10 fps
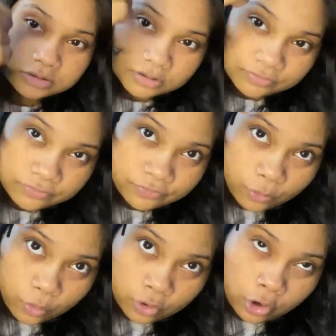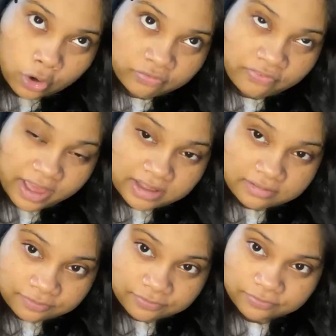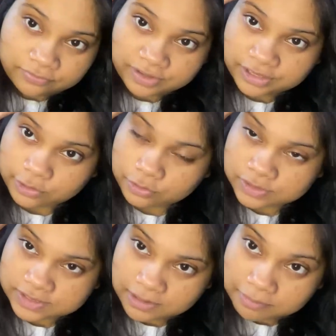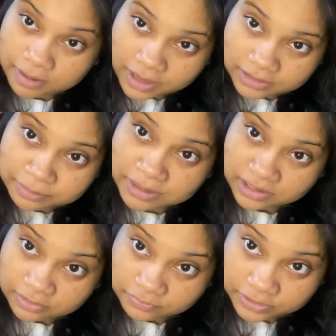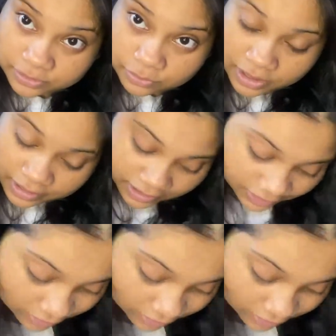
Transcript: four or five videos ke baad makeup video aa raha hai.